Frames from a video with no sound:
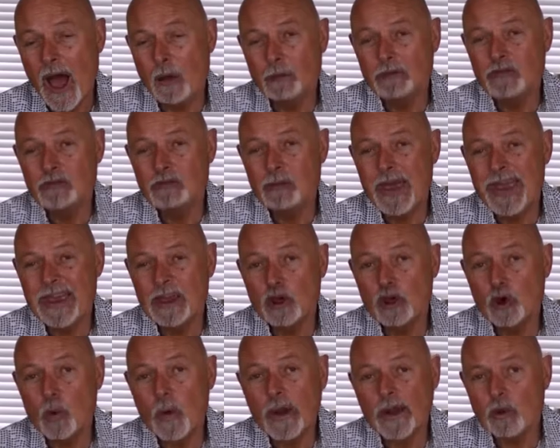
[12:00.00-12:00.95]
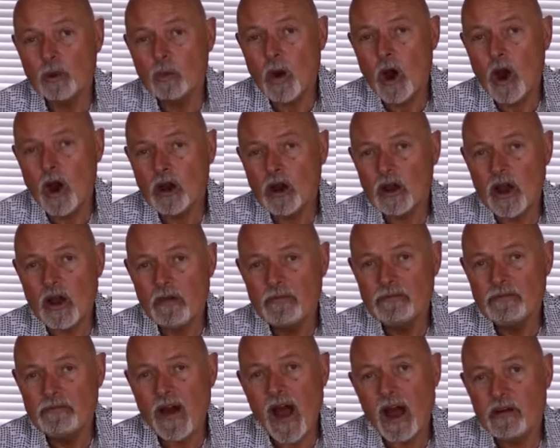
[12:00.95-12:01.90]
helps make quick work
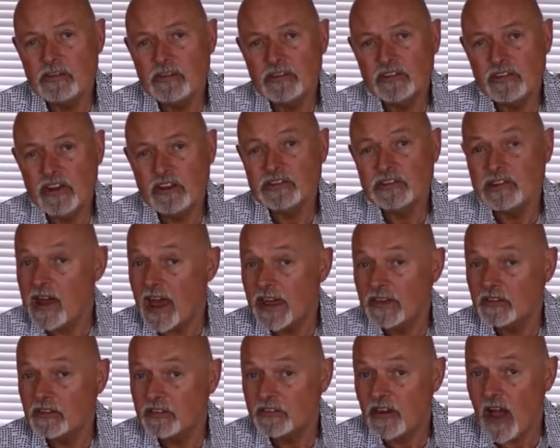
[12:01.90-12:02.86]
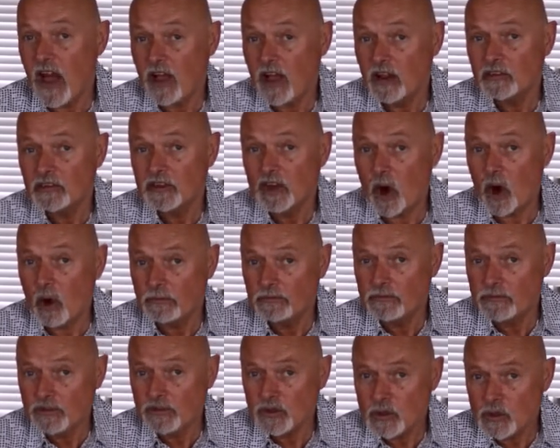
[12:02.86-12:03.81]
of viruses like
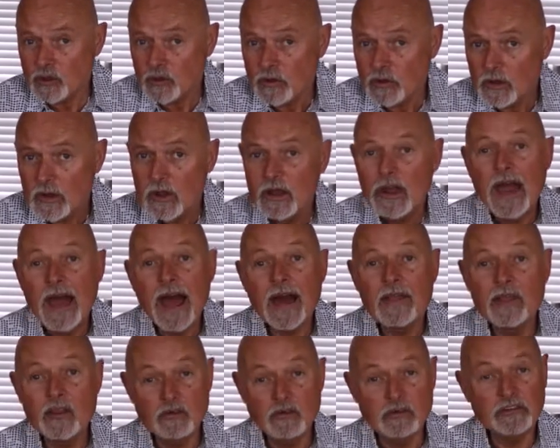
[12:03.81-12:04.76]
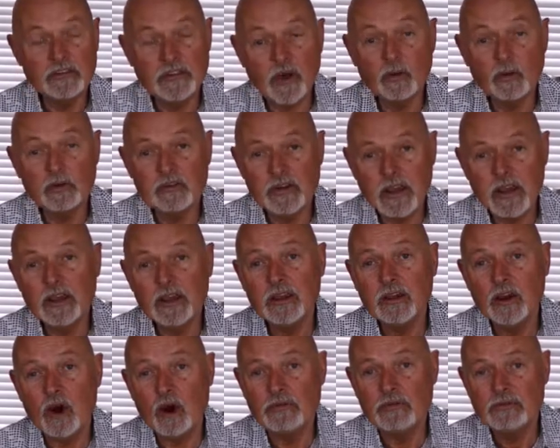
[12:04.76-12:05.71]
SARS-CoV-2 and the
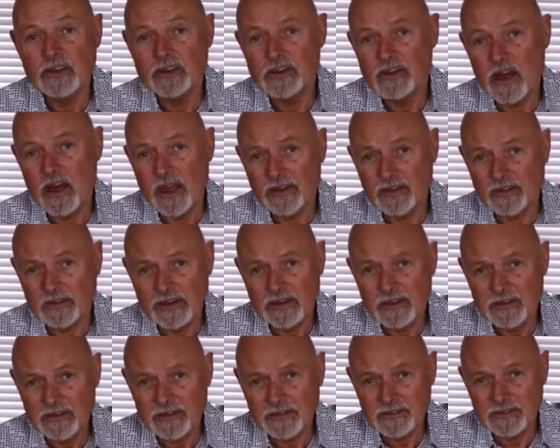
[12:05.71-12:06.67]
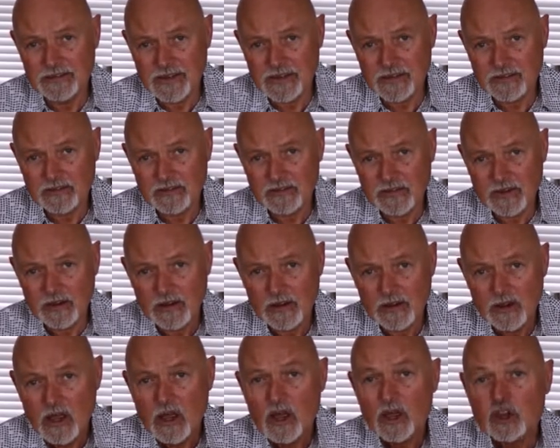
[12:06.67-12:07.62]
resulting COVID-19 disease.
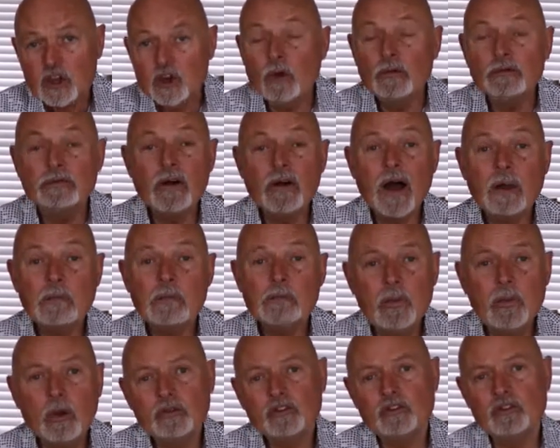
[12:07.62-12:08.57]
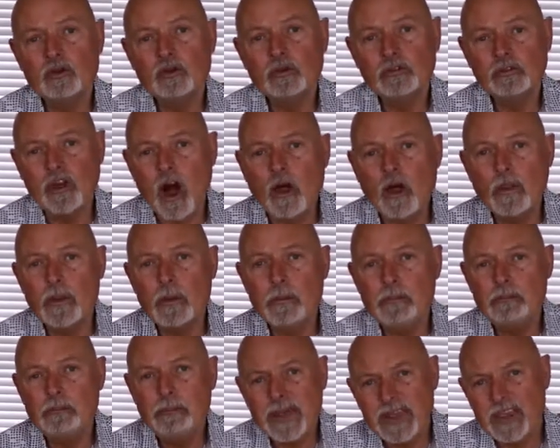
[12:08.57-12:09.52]
You'll find modules on
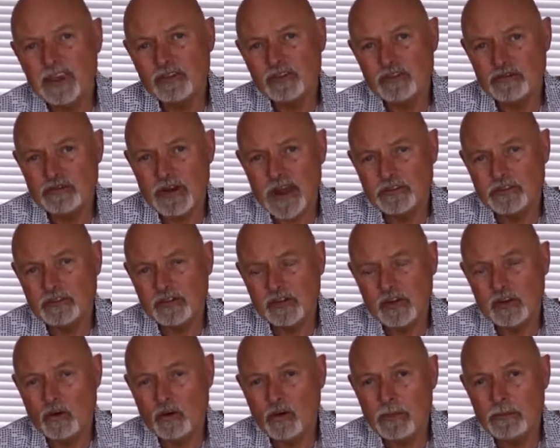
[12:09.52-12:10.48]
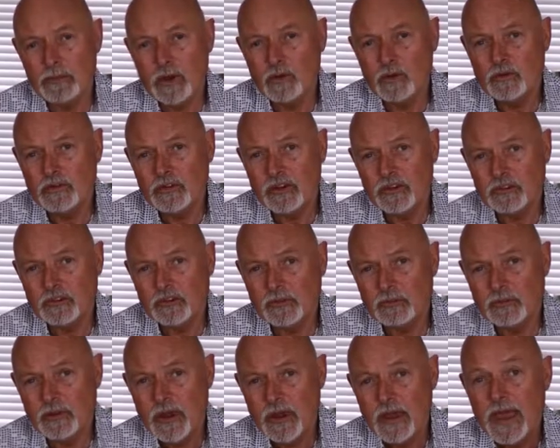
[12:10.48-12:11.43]
the biggest threats to your immune
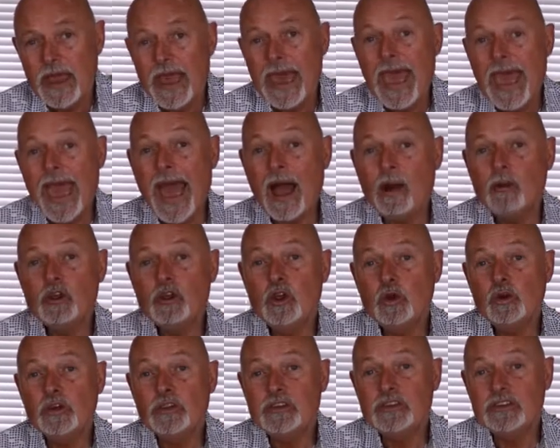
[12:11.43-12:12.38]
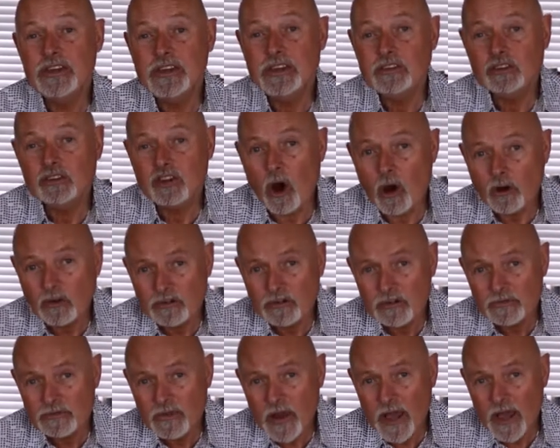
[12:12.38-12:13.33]
system, how you can
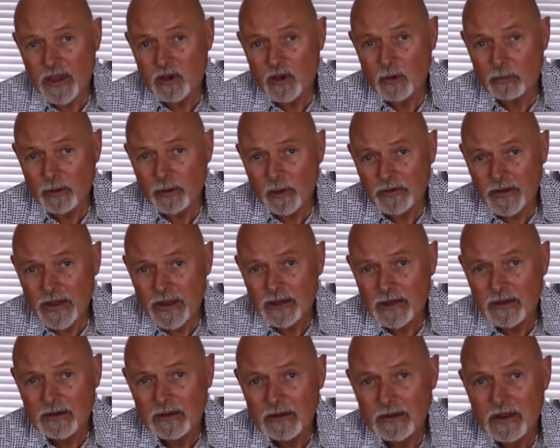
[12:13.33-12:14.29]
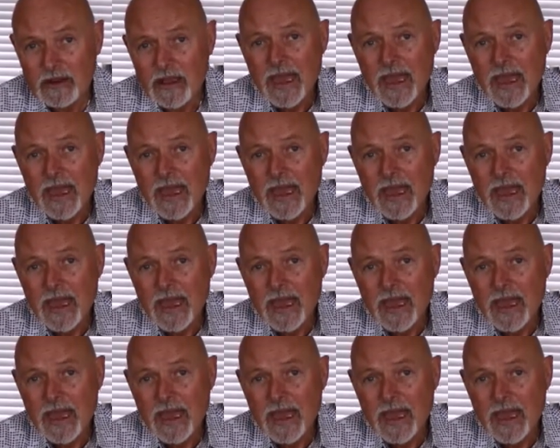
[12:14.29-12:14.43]
detoxify your body,